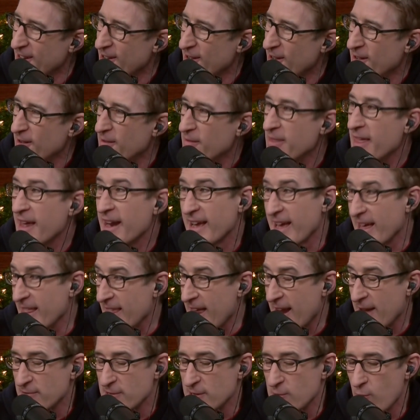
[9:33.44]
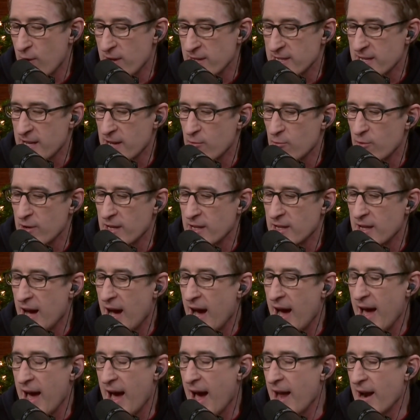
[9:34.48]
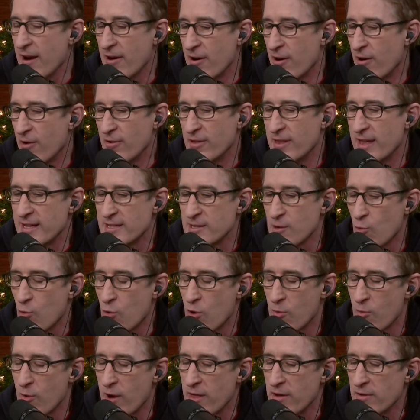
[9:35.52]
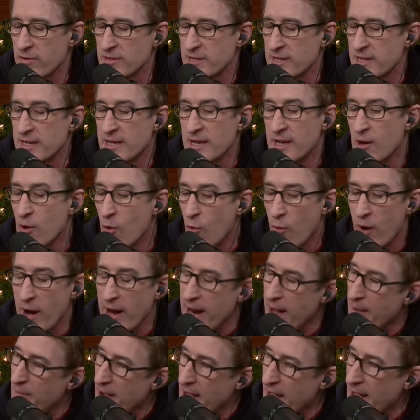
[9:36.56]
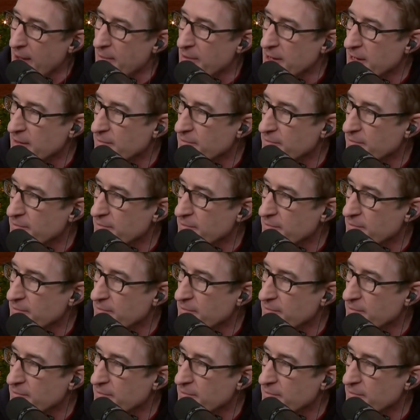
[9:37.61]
Then again, the NFC West is getting weak. I don't know. That's a warm weather city. Why not Miami?